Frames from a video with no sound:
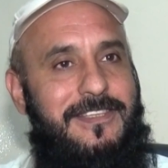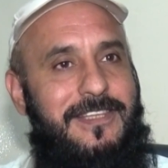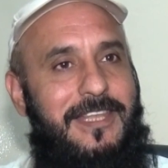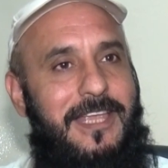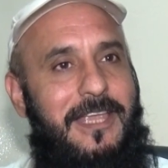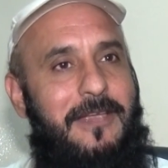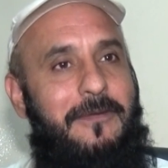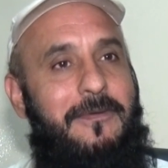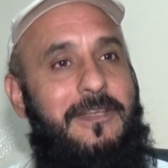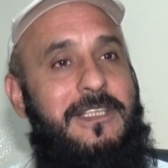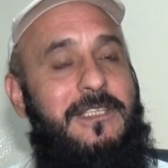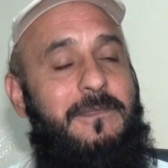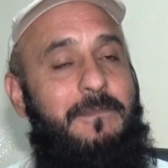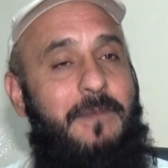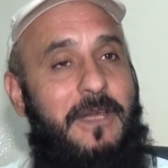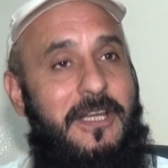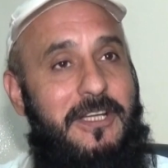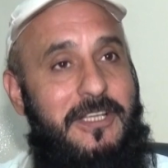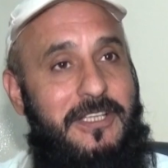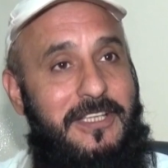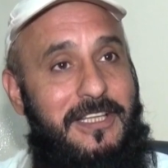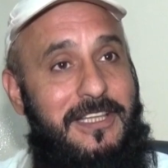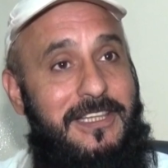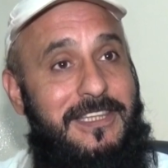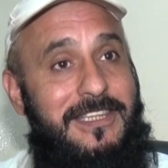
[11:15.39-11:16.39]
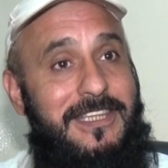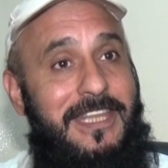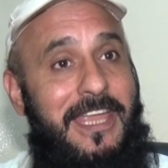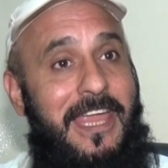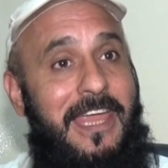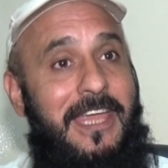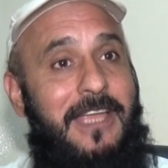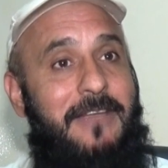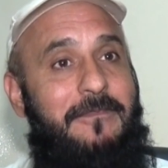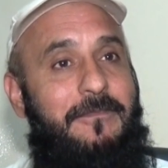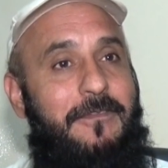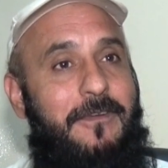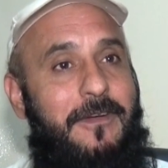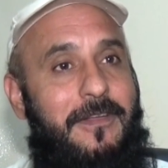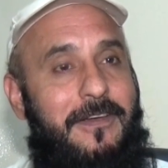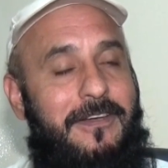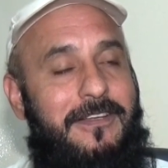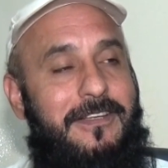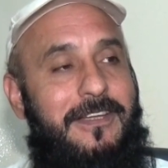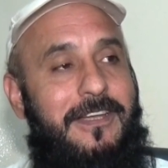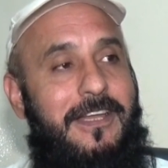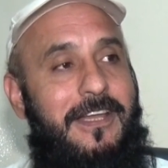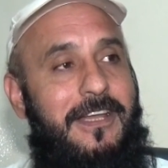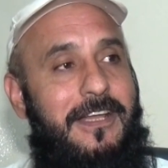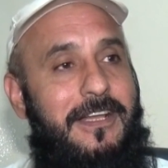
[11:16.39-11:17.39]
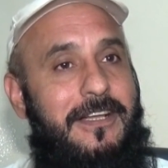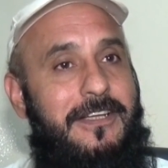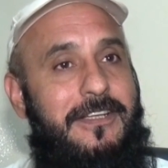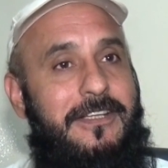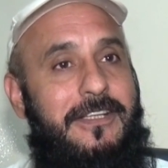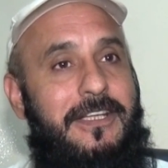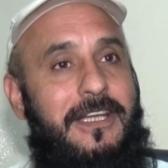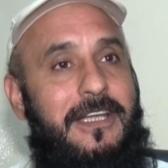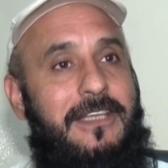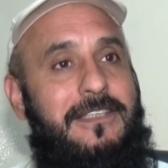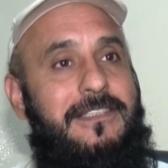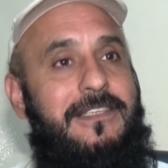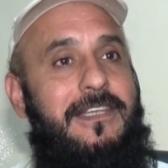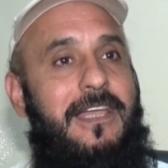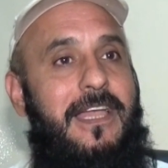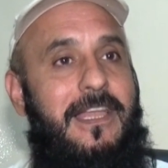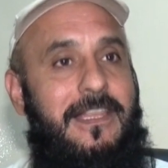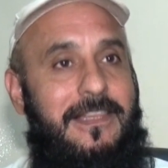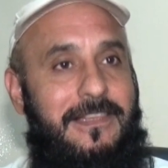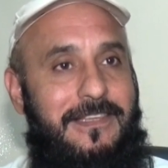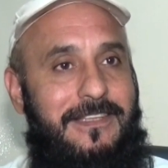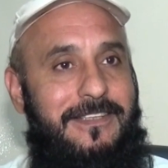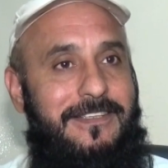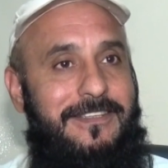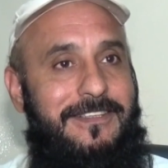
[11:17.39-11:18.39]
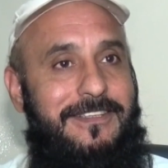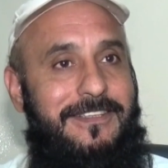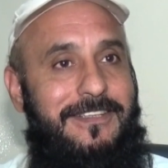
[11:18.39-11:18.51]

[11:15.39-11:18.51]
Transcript: they have a special thank for Sheikh Zayed.